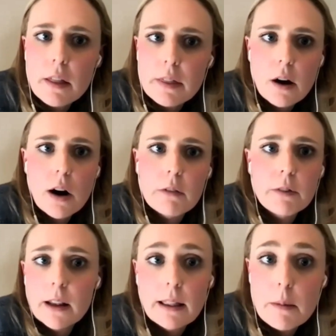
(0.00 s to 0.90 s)
there are
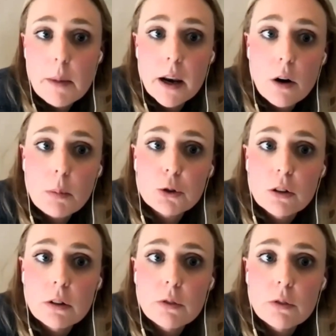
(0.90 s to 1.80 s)
really limited
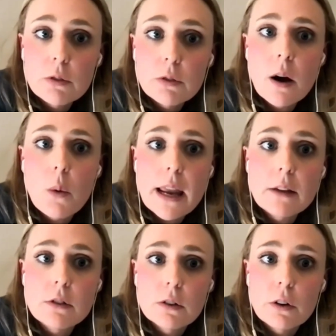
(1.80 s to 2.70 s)
options for DOE
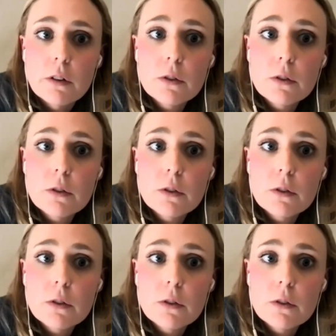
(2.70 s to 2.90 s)
to sort